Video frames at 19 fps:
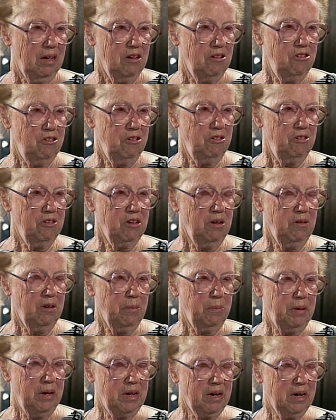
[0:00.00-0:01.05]
She seemed to
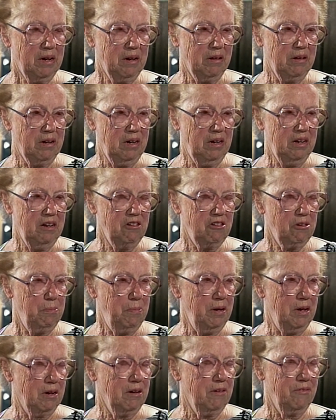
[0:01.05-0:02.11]
be kind of the
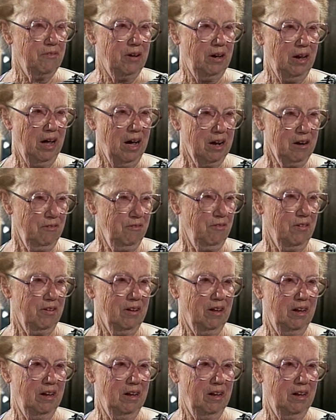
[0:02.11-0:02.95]
linchpin of a lot of